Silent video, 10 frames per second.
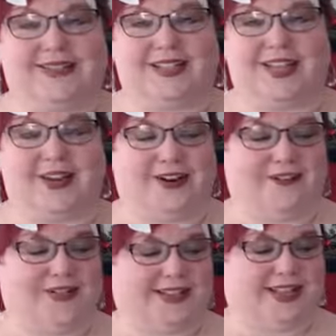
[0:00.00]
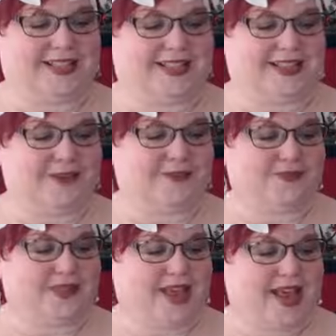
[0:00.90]
share it with us. So,
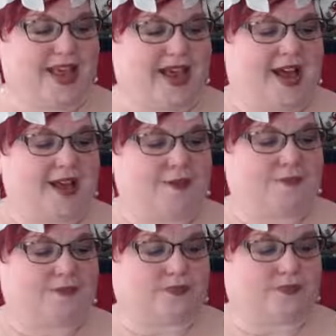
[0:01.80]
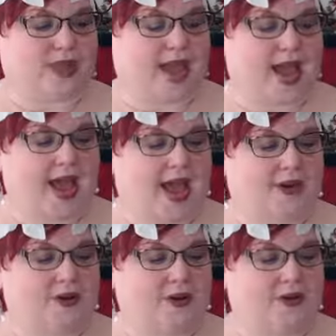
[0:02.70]
um, I
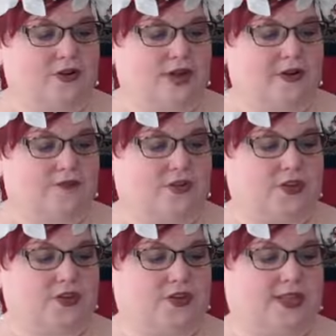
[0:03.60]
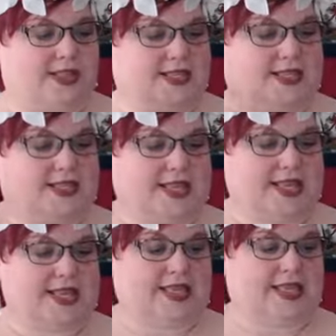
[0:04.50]
don't know if you can
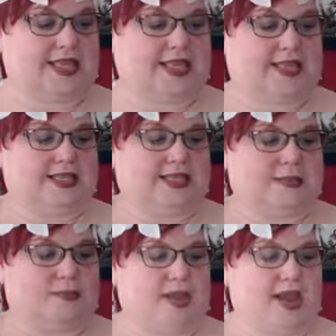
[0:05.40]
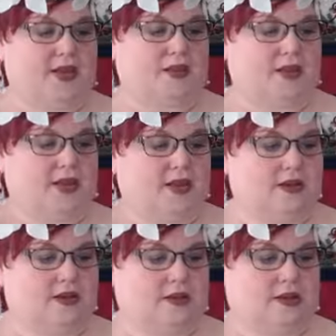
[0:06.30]
see these in the
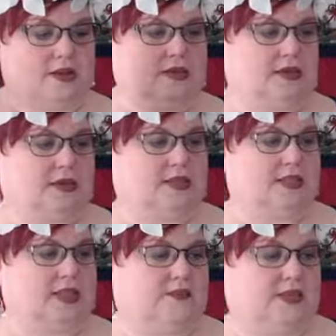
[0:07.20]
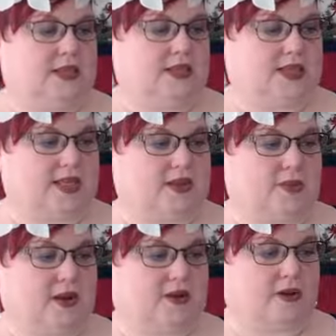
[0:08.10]
background. Let's see if you can see in the
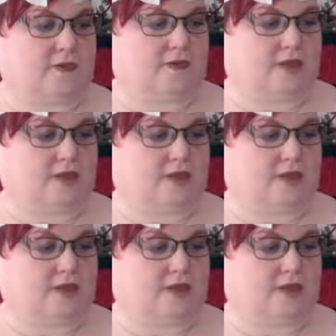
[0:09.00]
background.